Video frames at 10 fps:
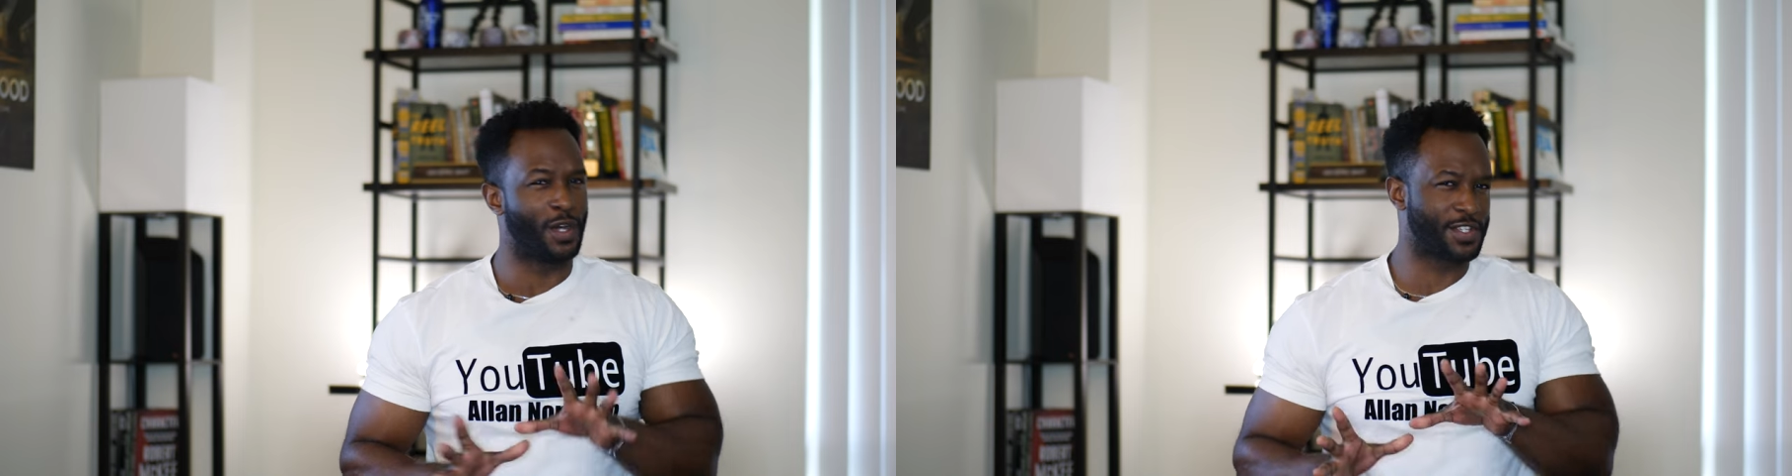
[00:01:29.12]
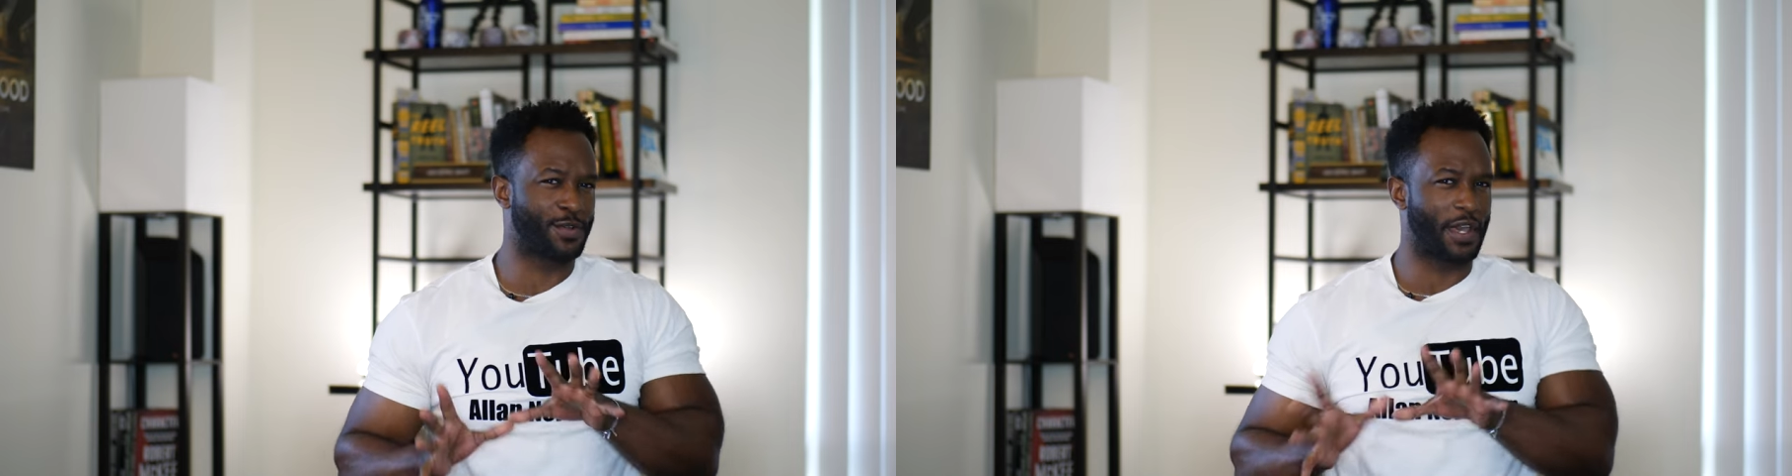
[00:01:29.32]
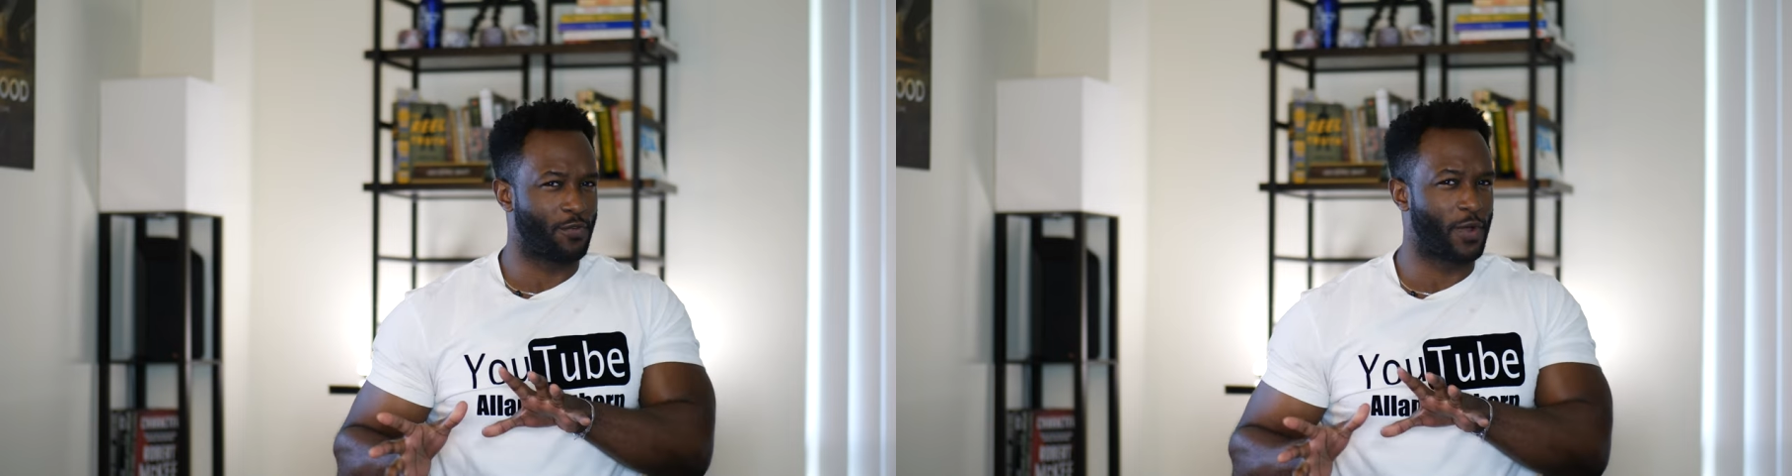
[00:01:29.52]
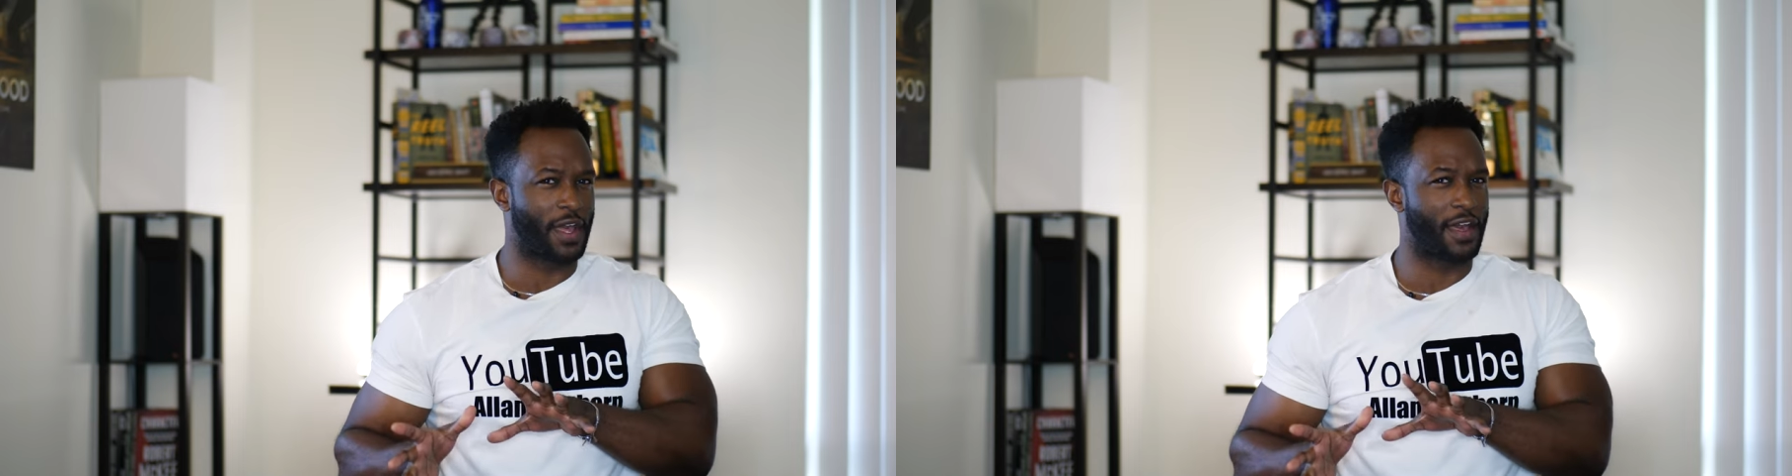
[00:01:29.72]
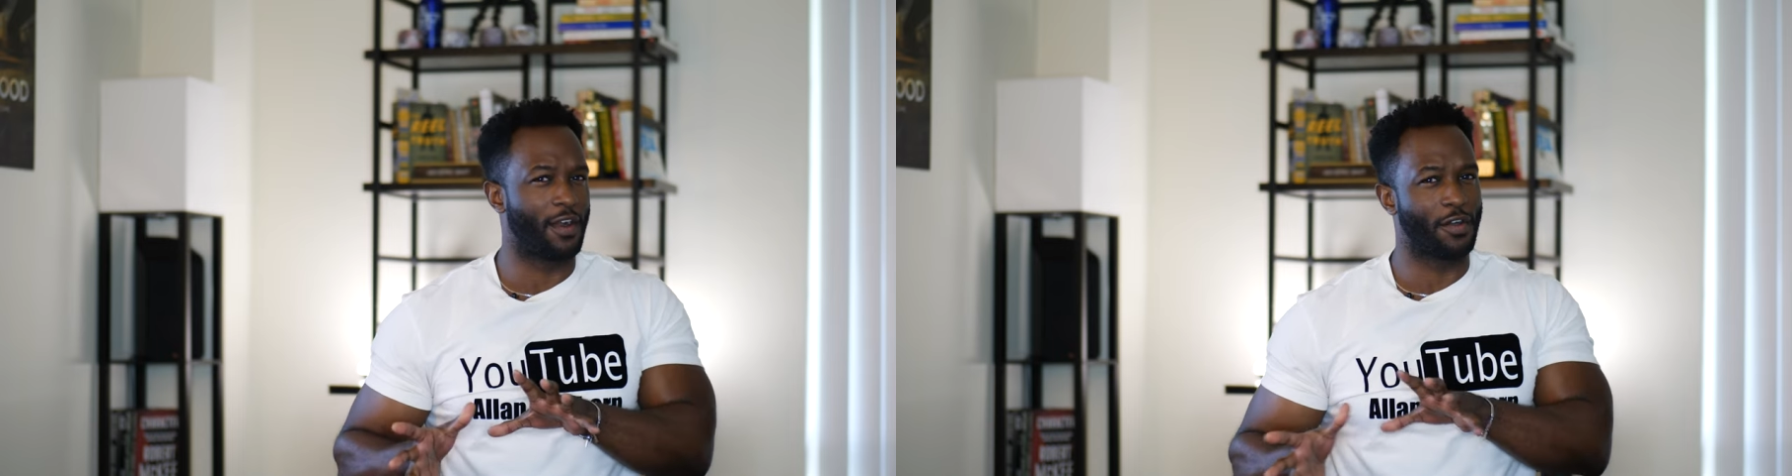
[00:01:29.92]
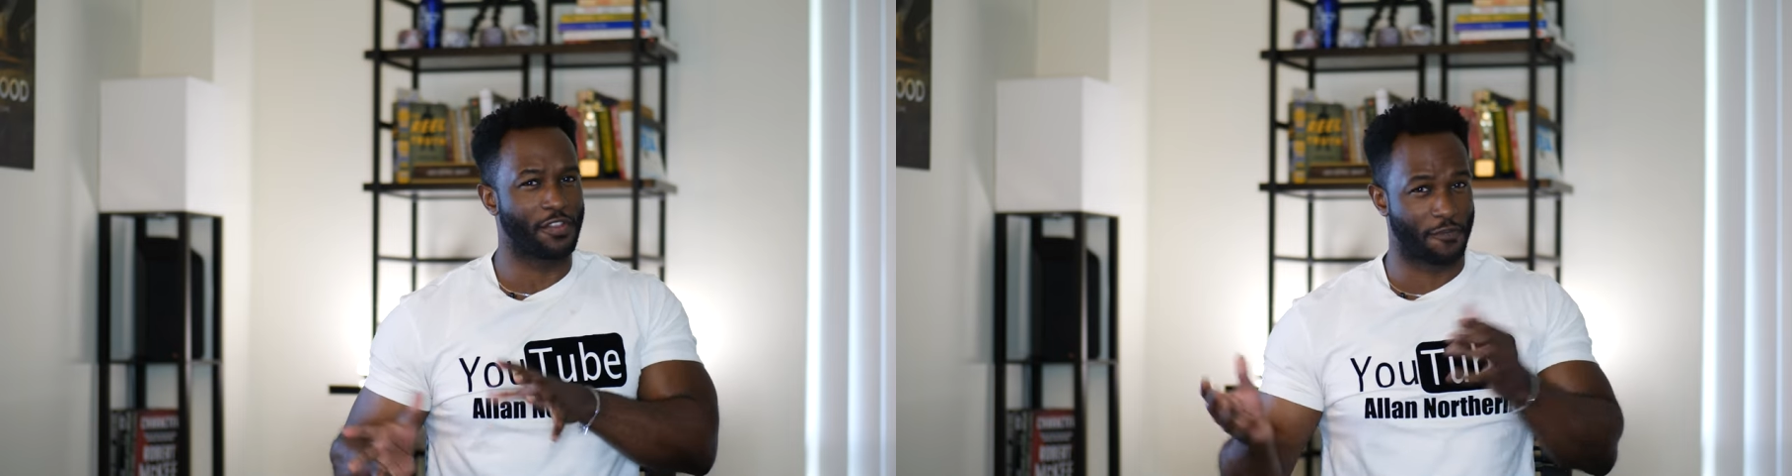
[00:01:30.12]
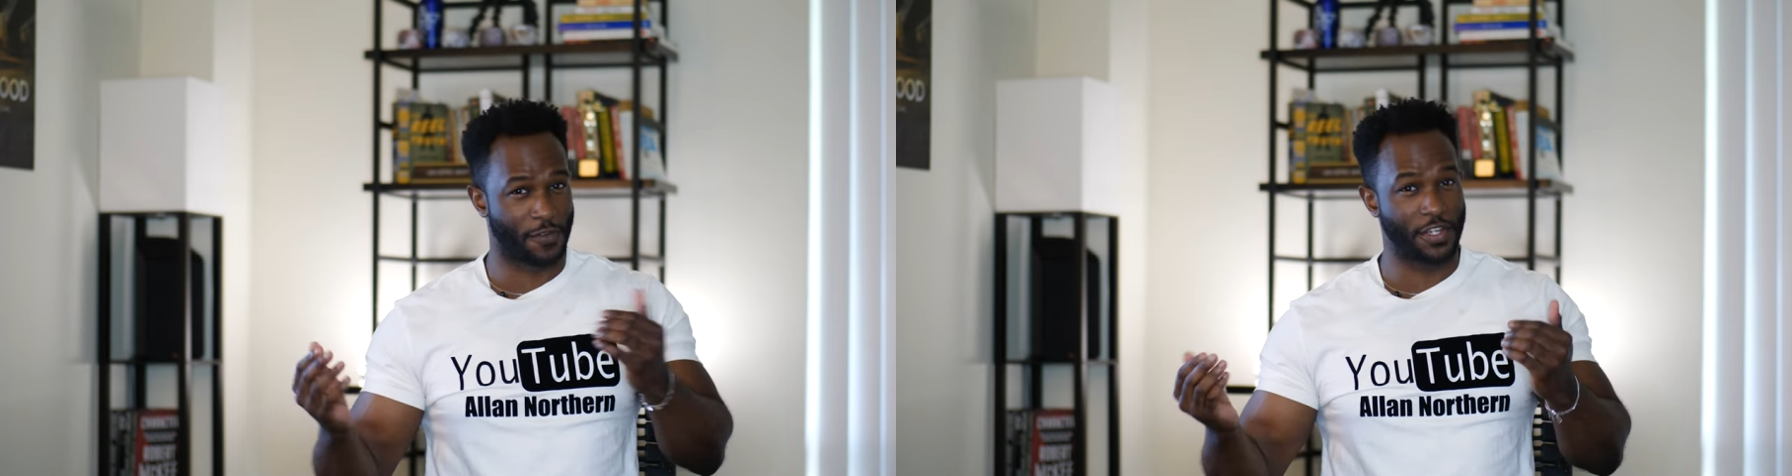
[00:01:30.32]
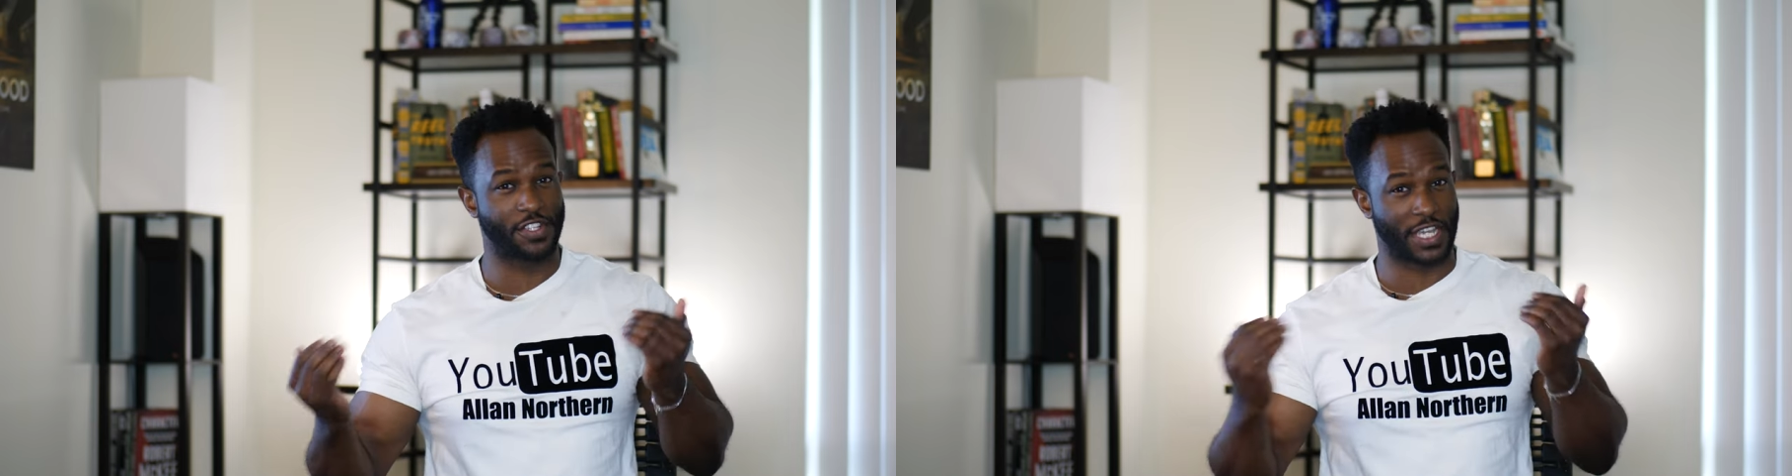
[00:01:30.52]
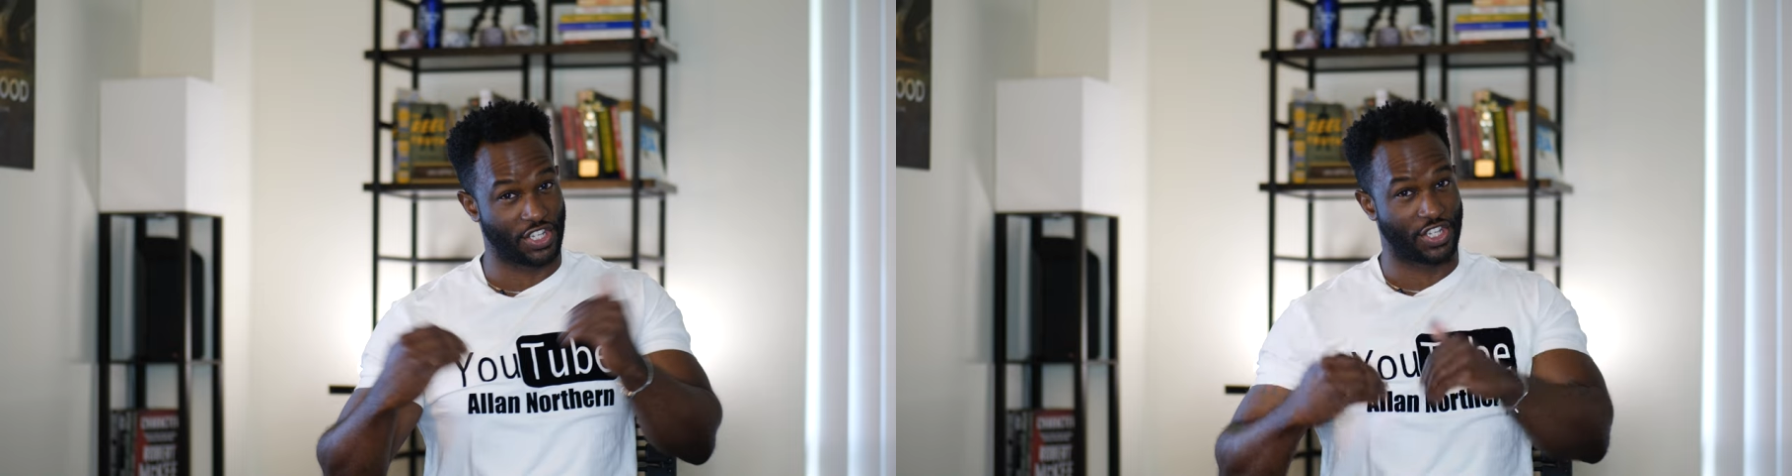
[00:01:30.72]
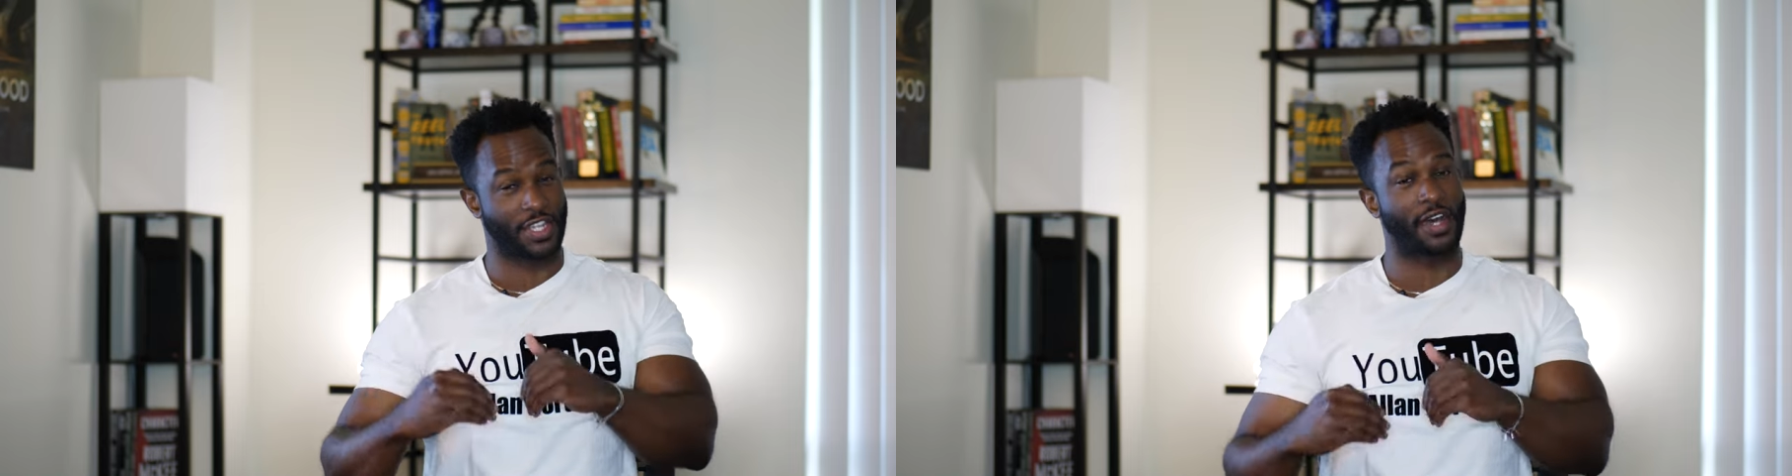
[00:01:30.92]
Also, FYI, all the footage I
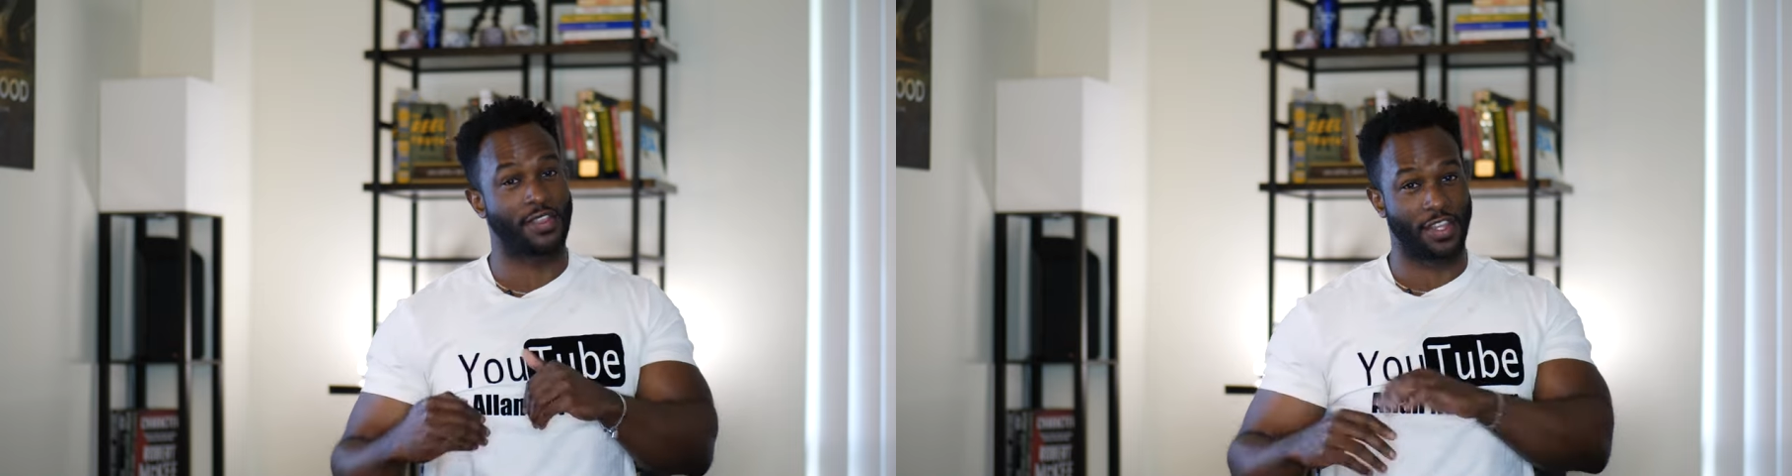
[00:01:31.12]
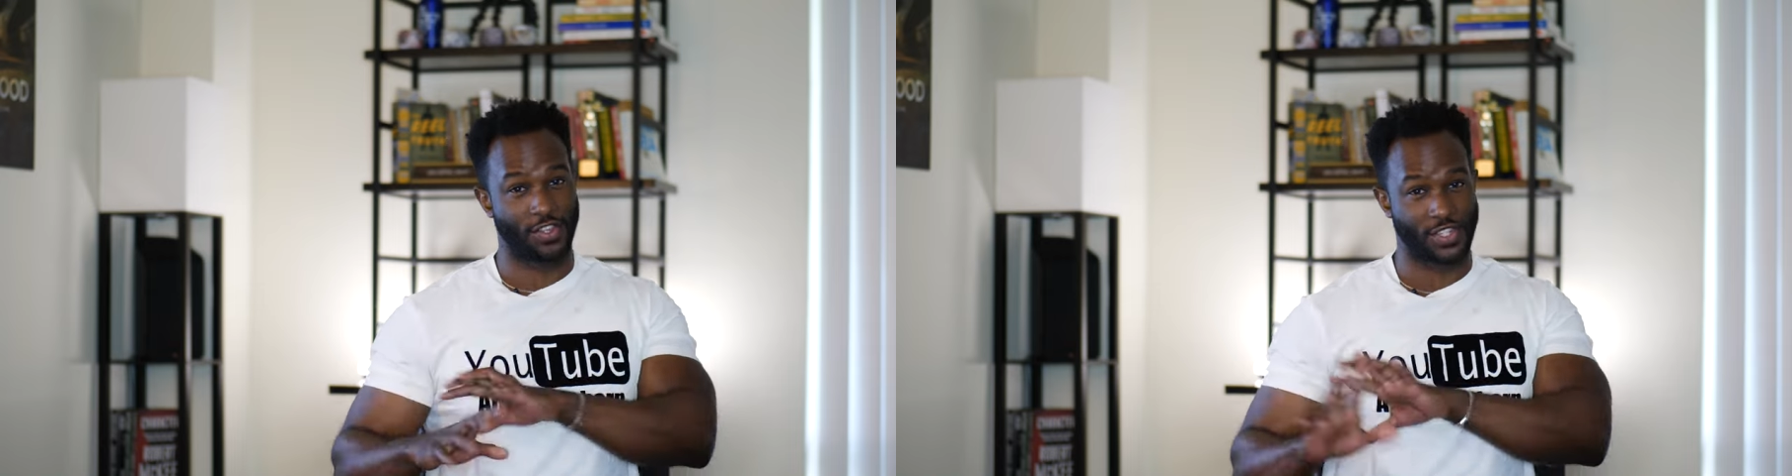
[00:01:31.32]
shot that you're